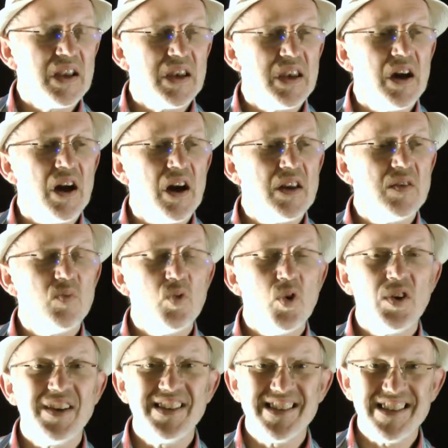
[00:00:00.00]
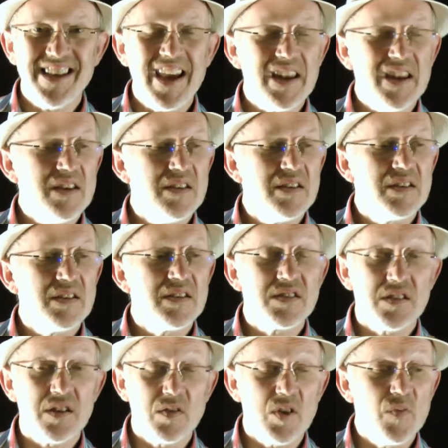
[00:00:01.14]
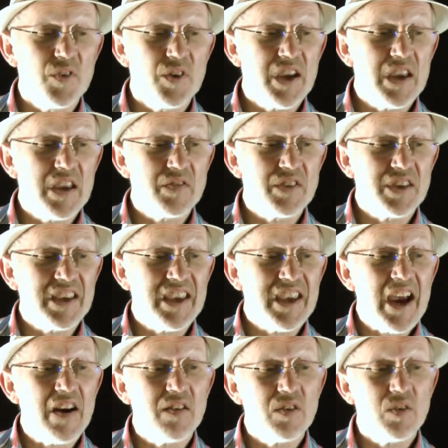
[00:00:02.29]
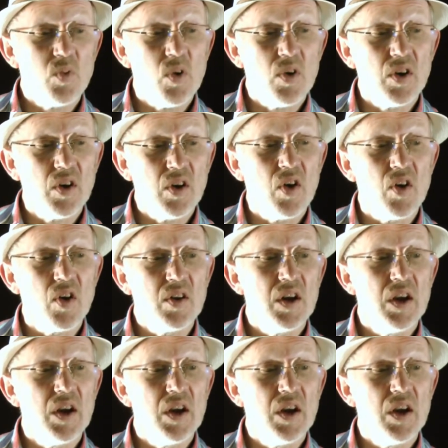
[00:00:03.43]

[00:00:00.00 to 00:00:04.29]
9 and 1 is 10. So don't forget you have to carry the 1 along,